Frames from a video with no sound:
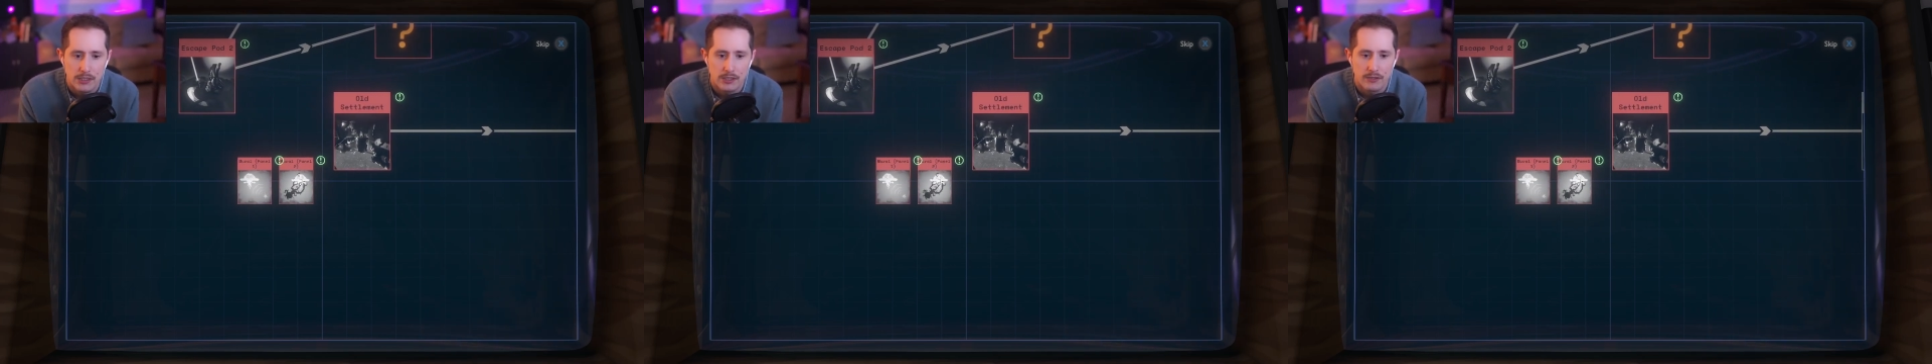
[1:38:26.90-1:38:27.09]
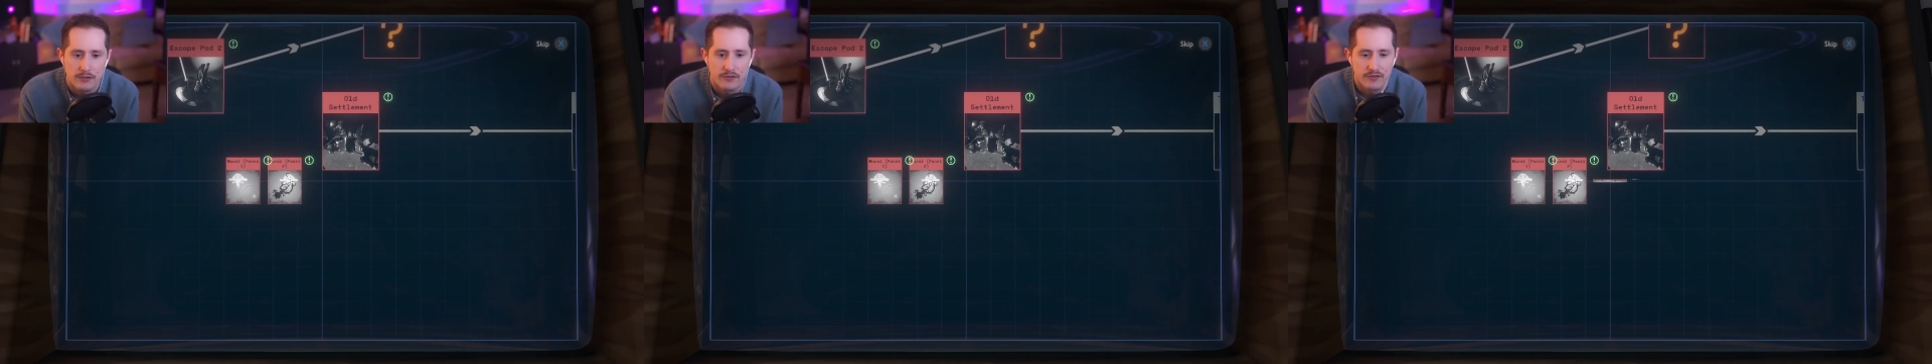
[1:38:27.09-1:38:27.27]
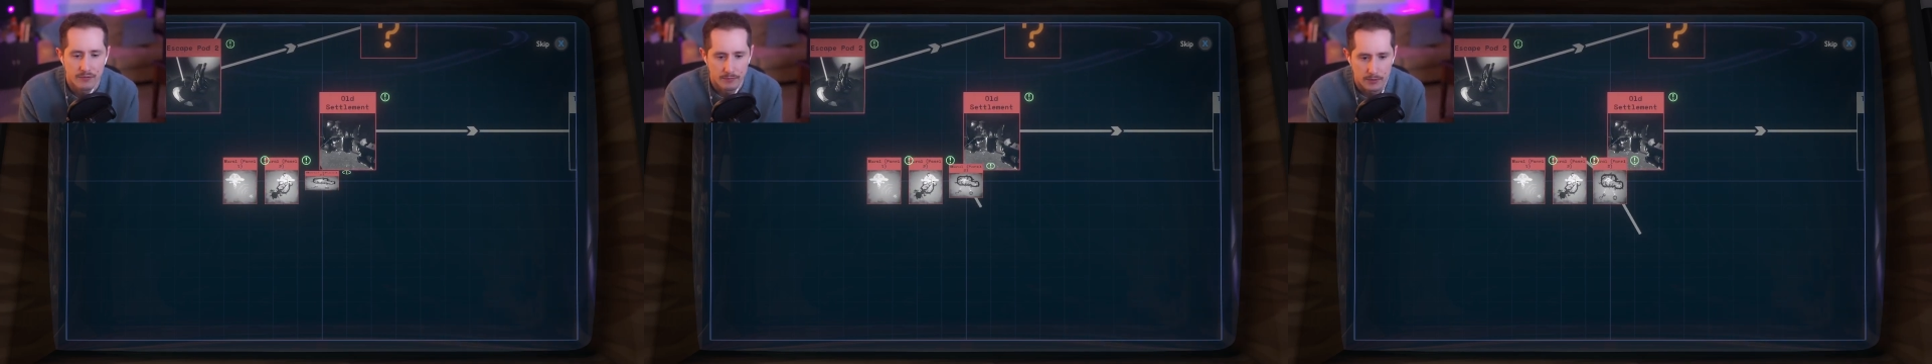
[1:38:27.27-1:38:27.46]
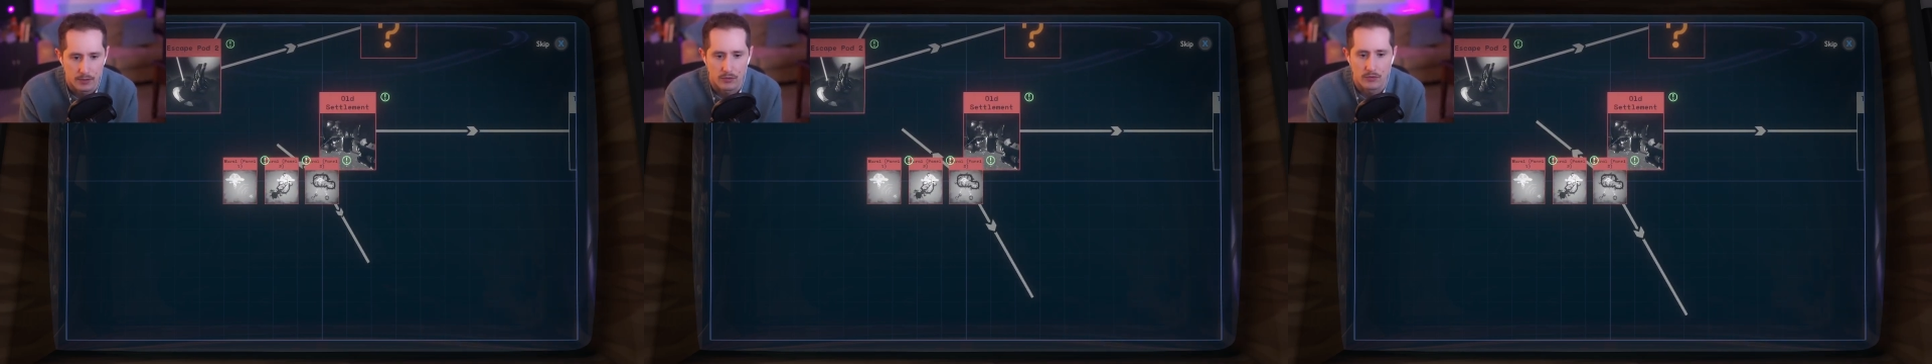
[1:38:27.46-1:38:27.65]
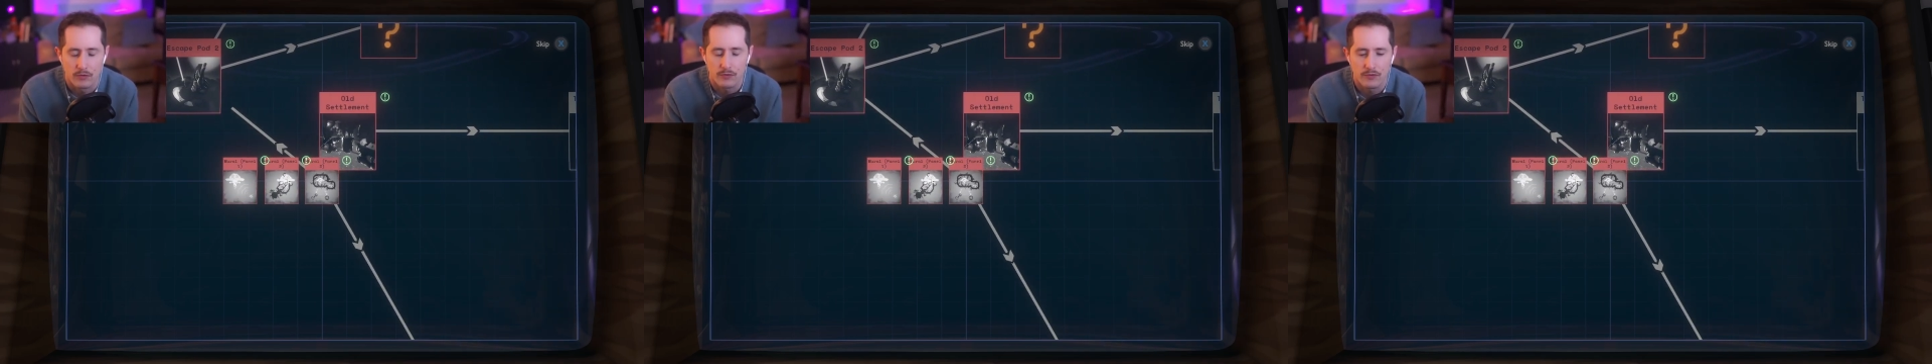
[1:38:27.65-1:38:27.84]
Some
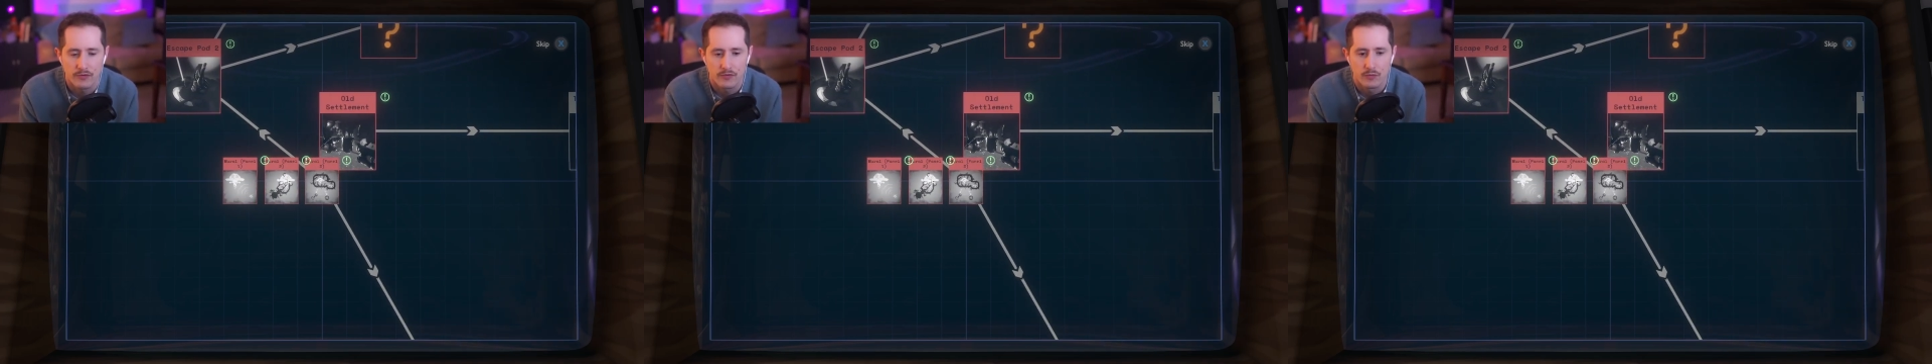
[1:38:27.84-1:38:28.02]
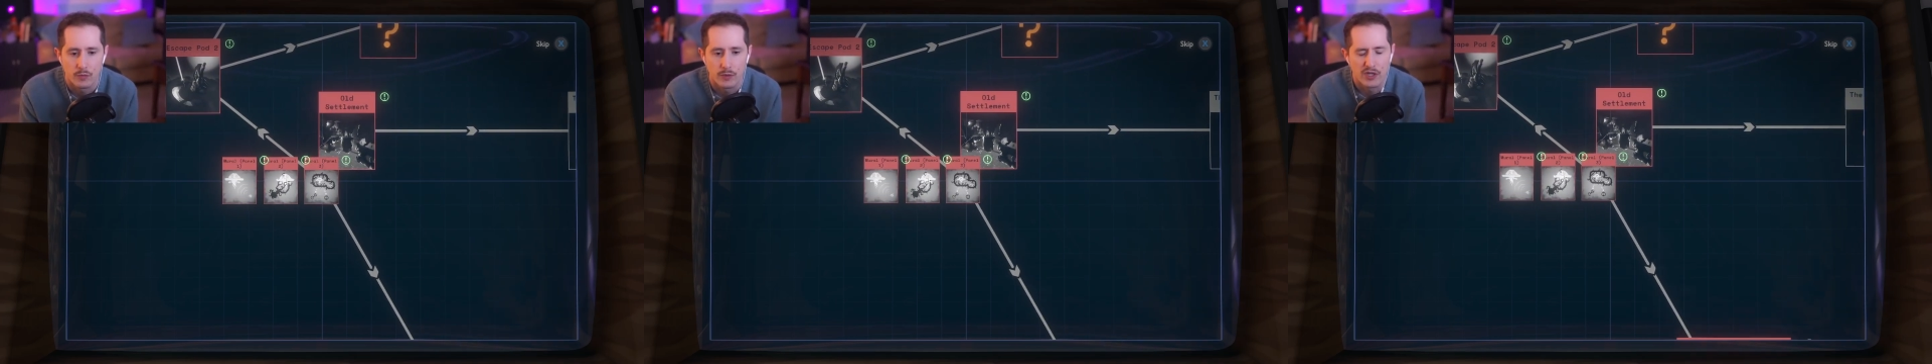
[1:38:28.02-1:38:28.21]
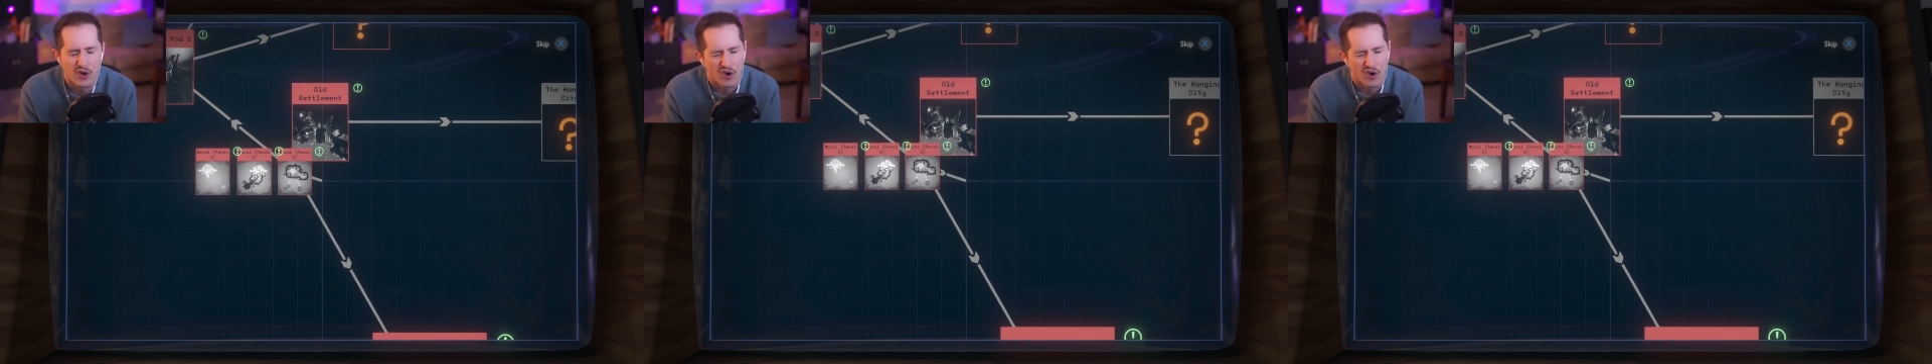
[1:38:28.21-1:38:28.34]
murals. We